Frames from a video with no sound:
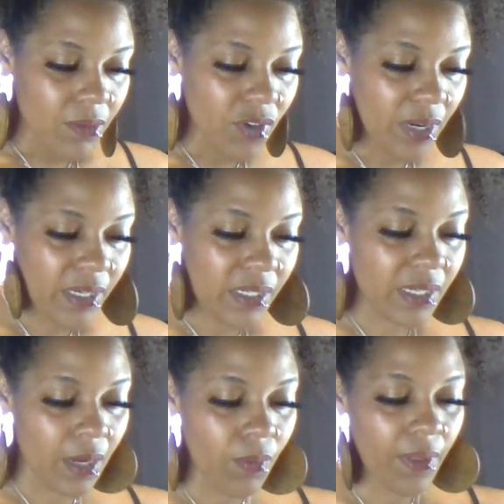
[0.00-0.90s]
trying to
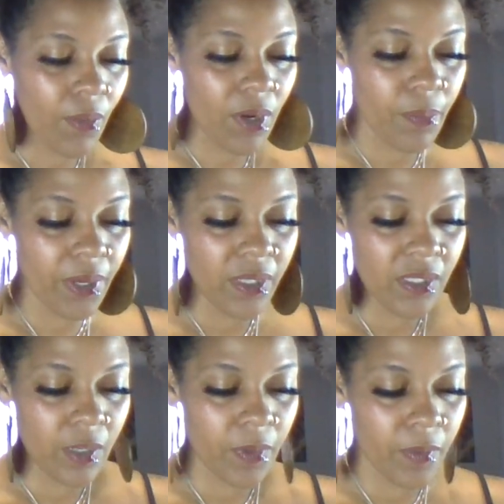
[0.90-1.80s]
decide whether i want to pick
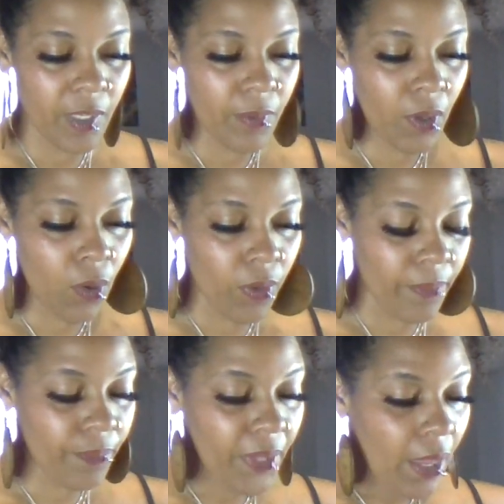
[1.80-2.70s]
this up or keep
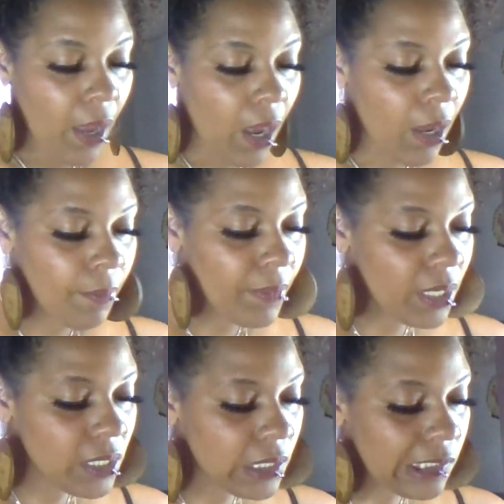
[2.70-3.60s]
going
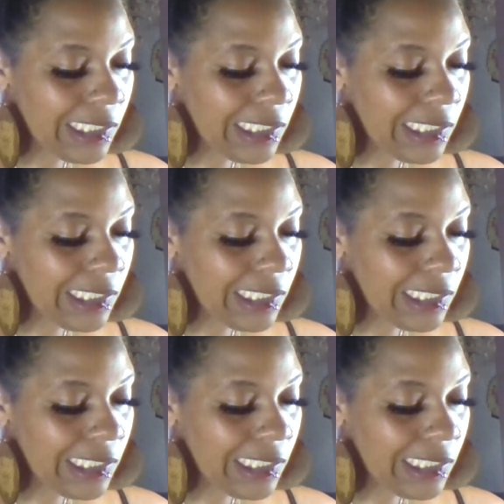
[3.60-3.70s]
um